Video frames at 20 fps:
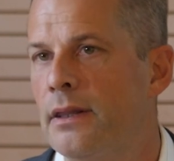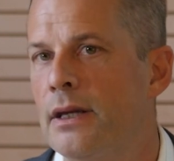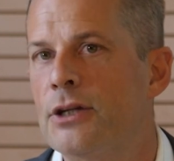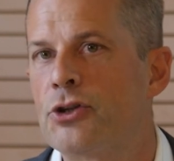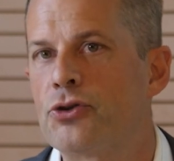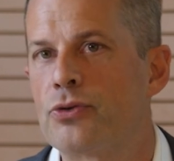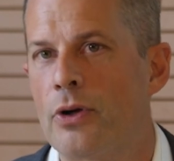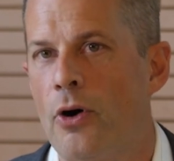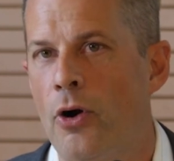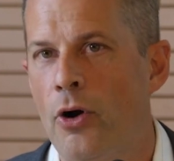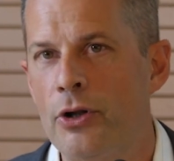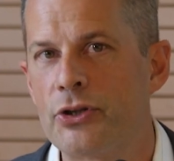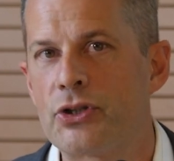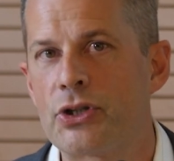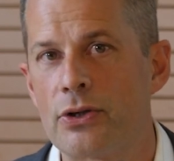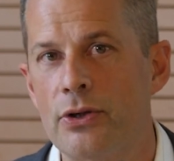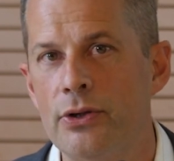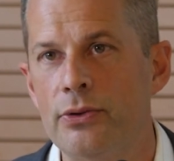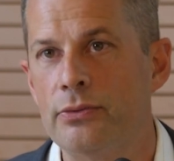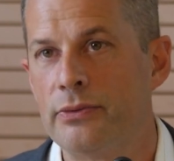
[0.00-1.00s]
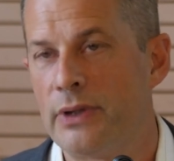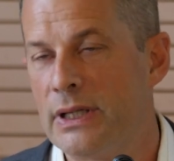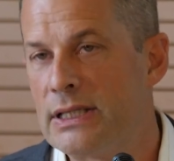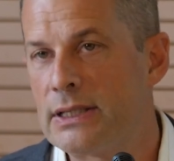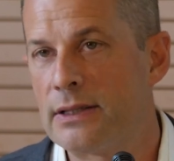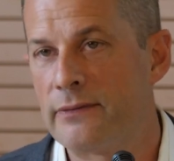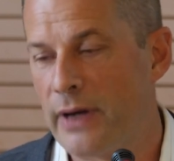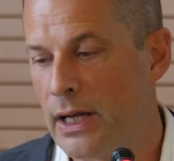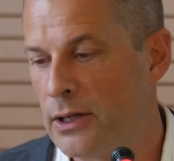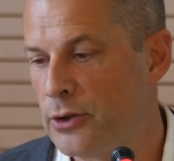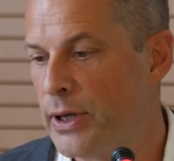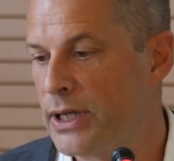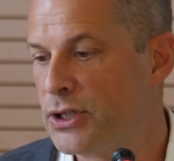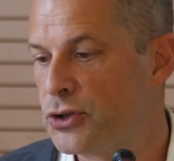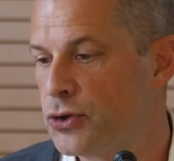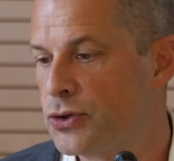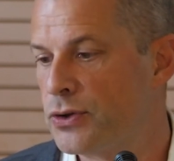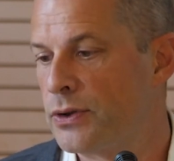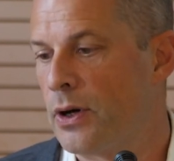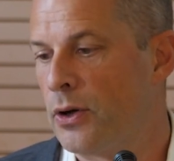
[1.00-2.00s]
These
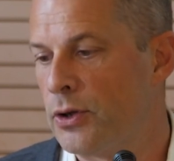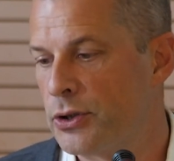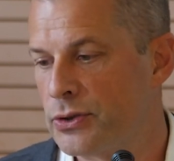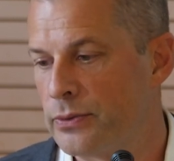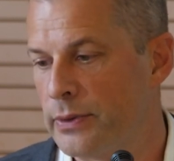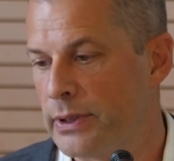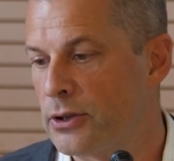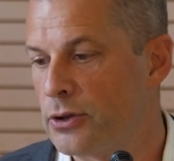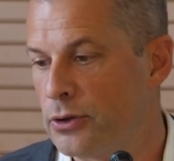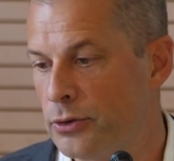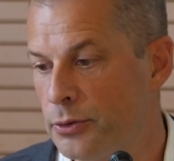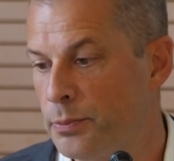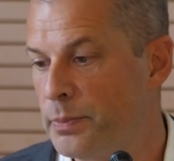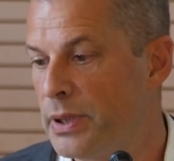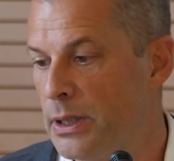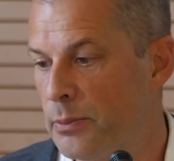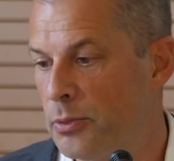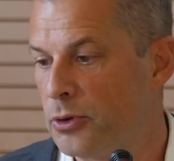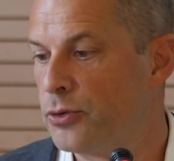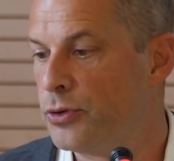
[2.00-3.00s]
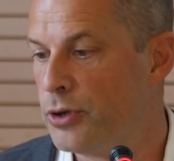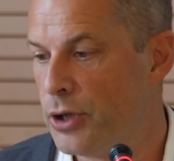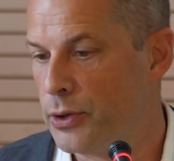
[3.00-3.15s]
evaluations should also include people who